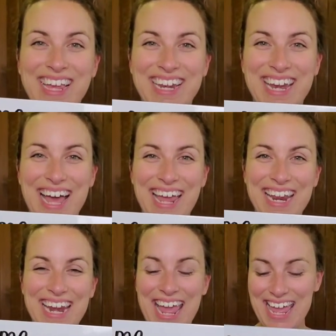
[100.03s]
Not
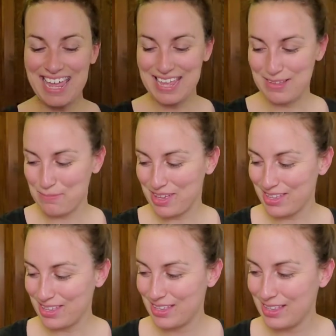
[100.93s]
a name.
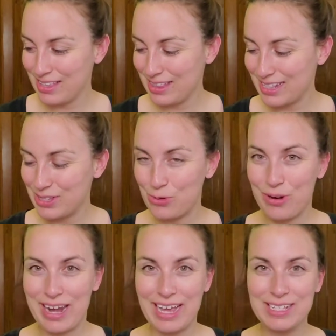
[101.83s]
Let's go to
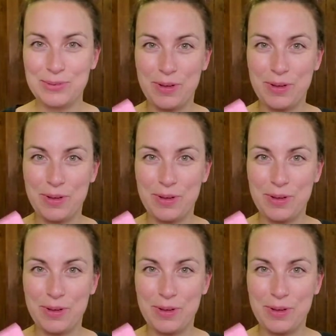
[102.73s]
our next